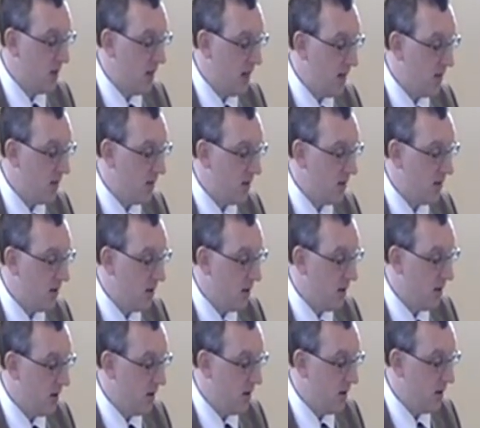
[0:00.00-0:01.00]

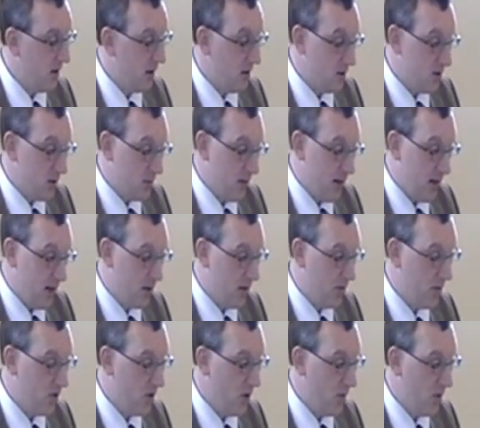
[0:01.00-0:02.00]
together, as the manner
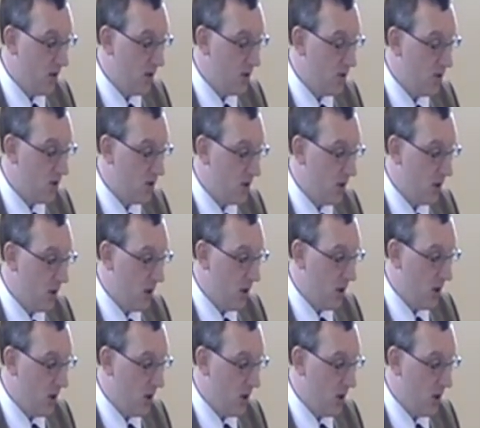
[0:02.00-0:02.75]
of some is,